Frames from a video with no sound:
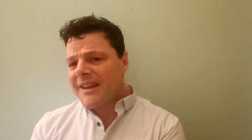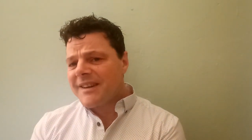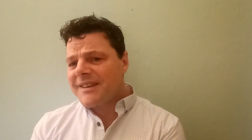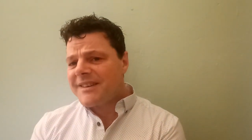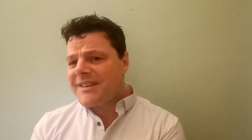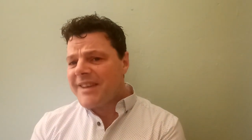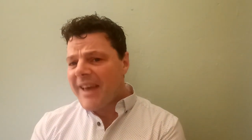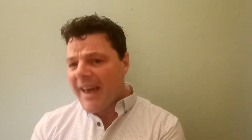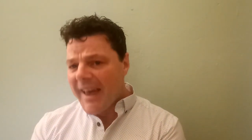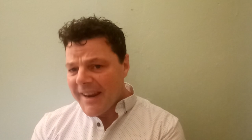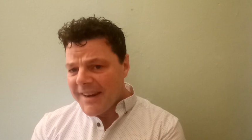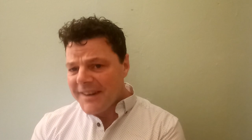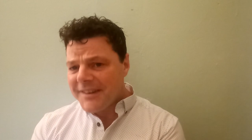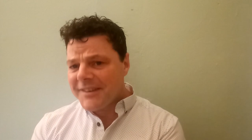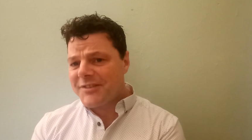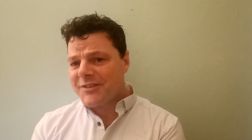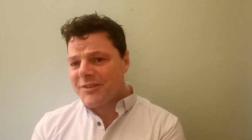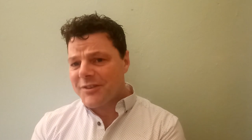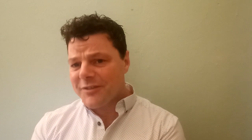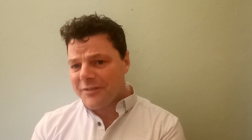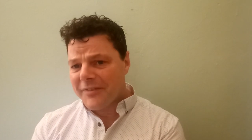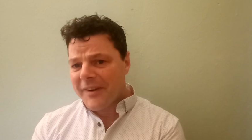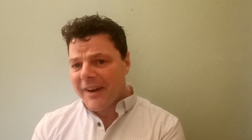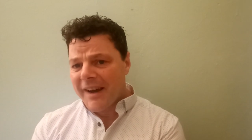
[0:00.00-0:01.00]
tend
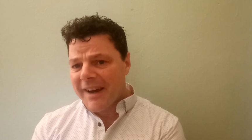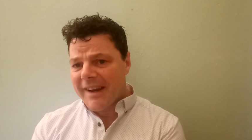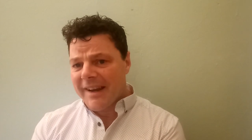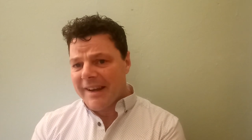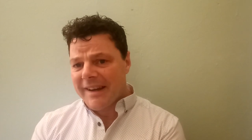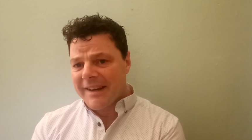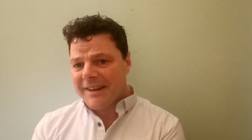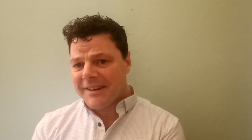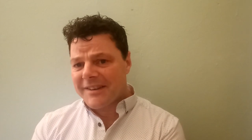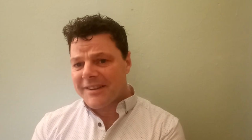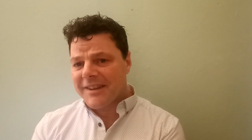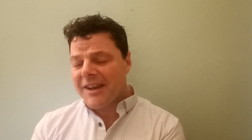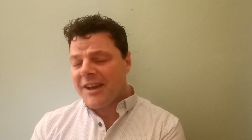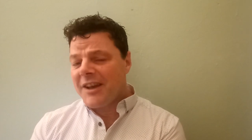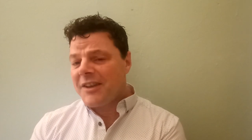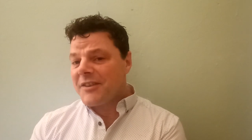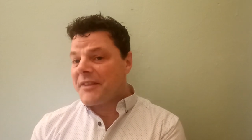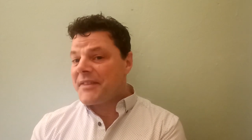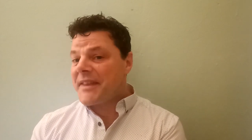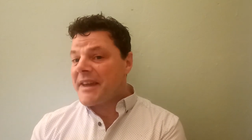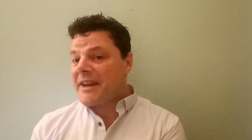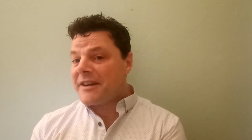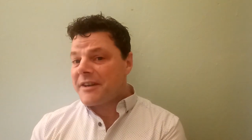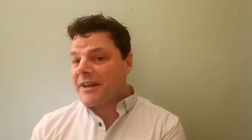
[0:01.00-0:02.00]
to find
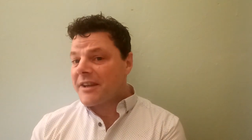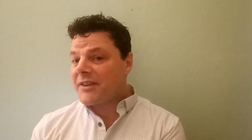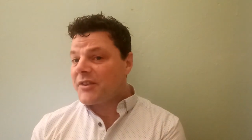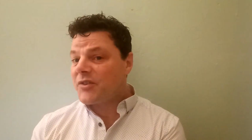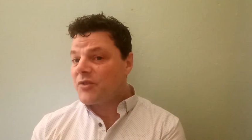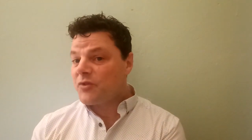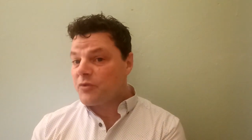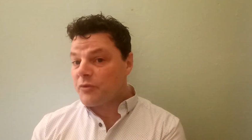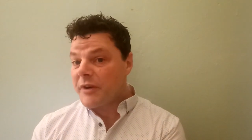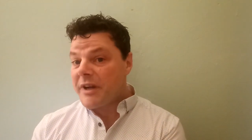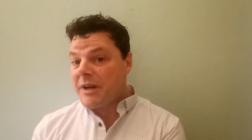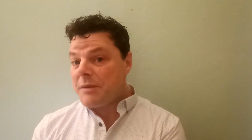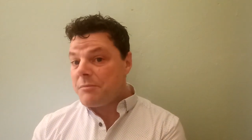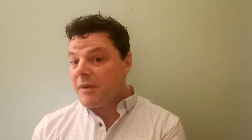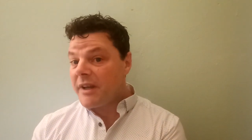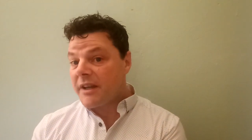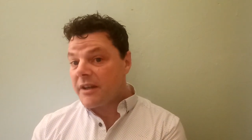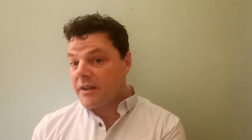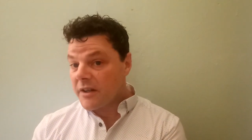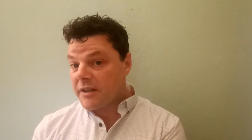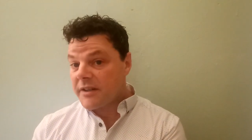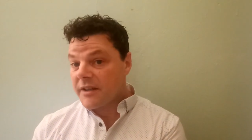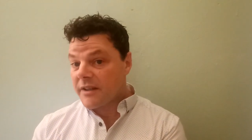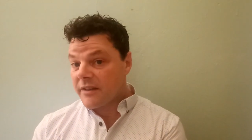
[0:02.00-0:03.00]
that they're extremely
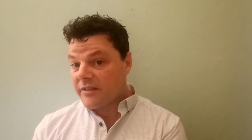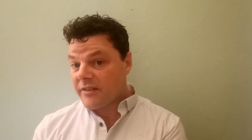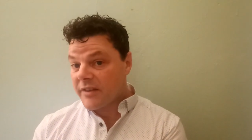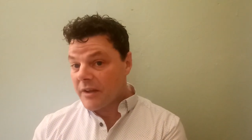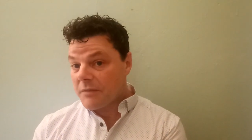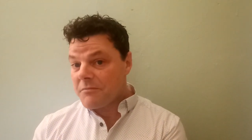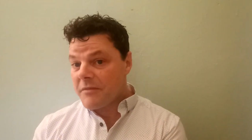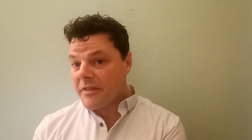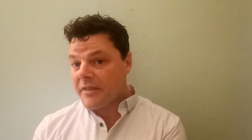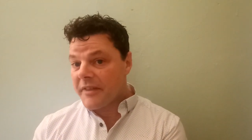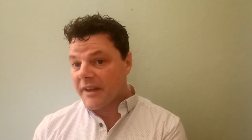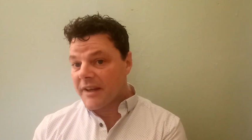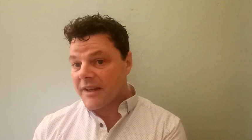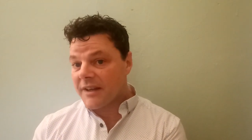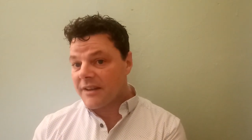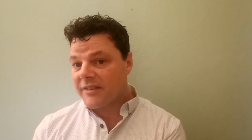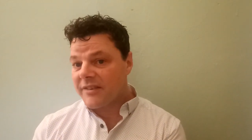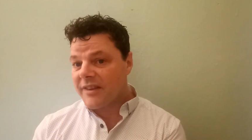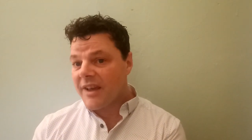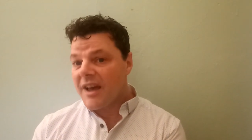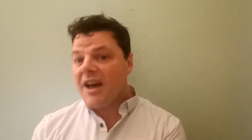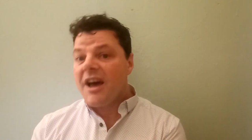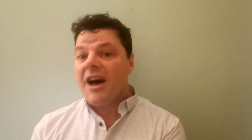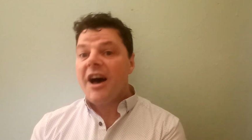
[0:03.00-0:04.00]
good at some
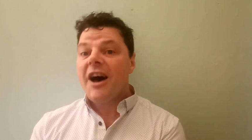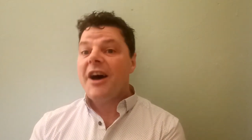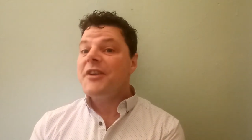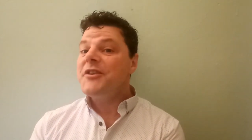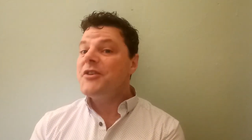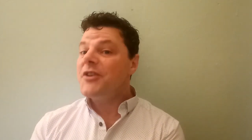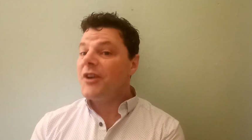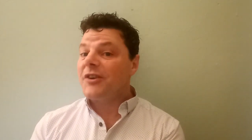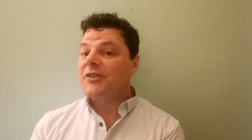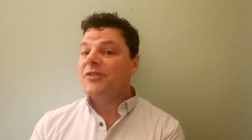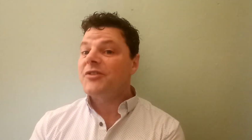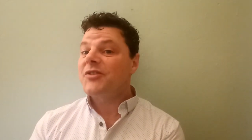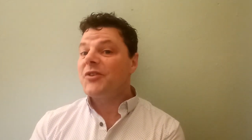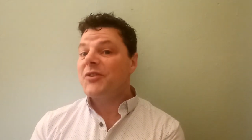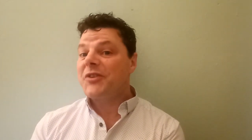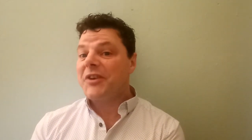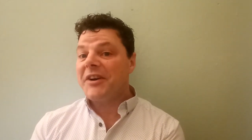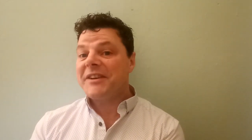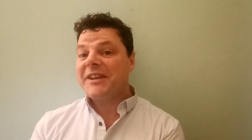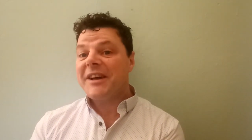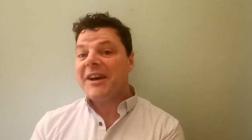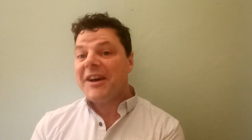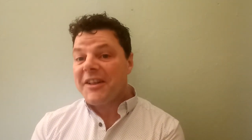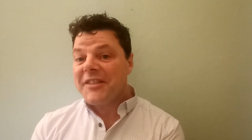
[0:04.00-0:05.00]
things and not so
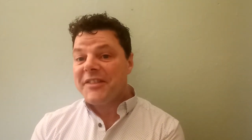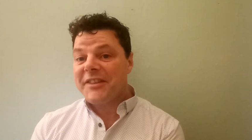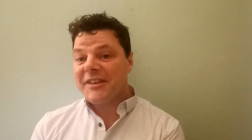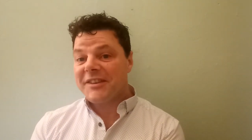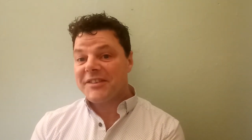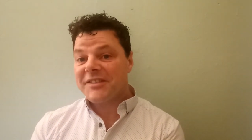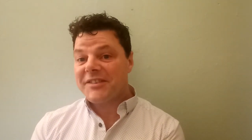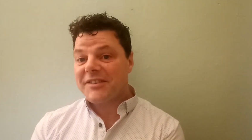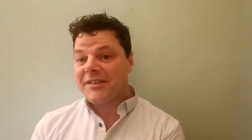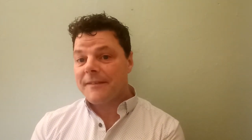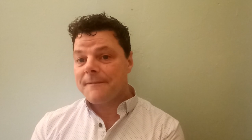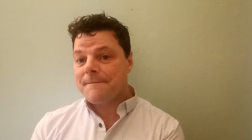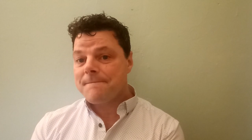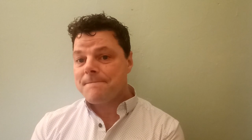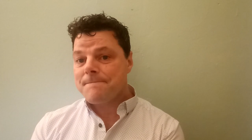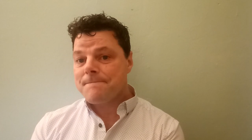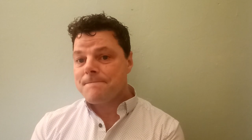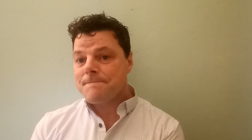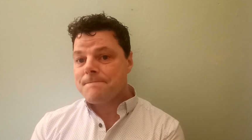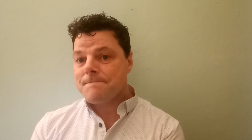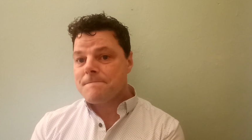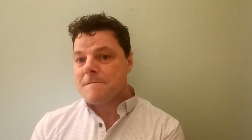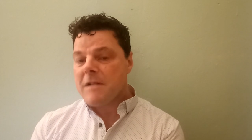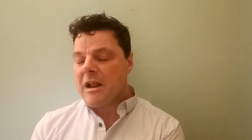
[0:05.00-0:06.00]
good at others,
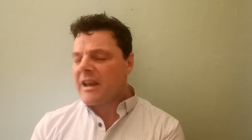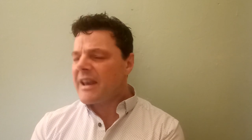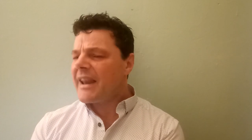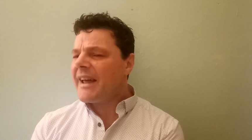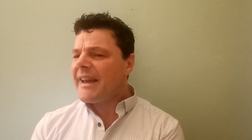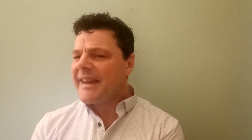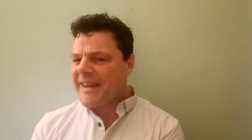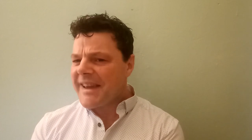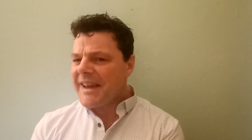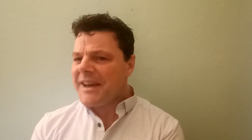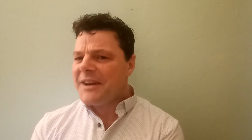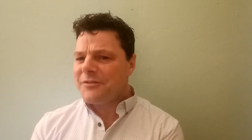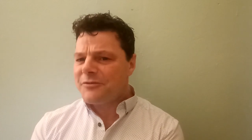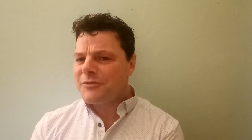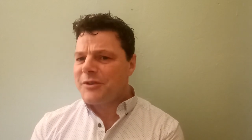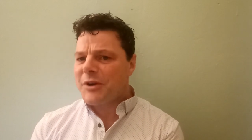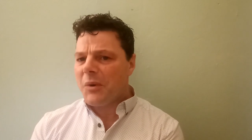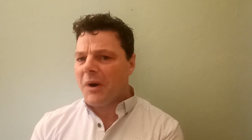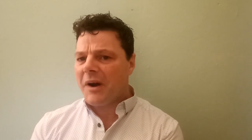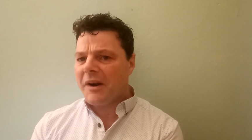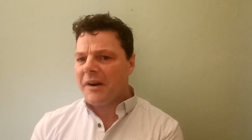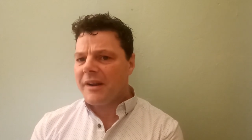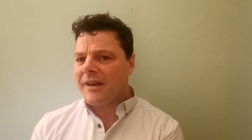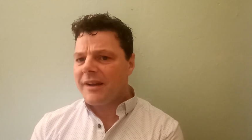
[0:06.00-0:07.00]
like
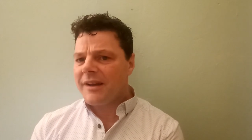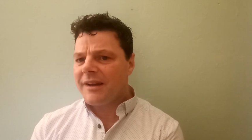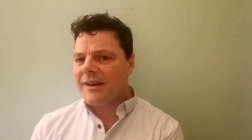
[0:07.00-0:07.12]
everyone.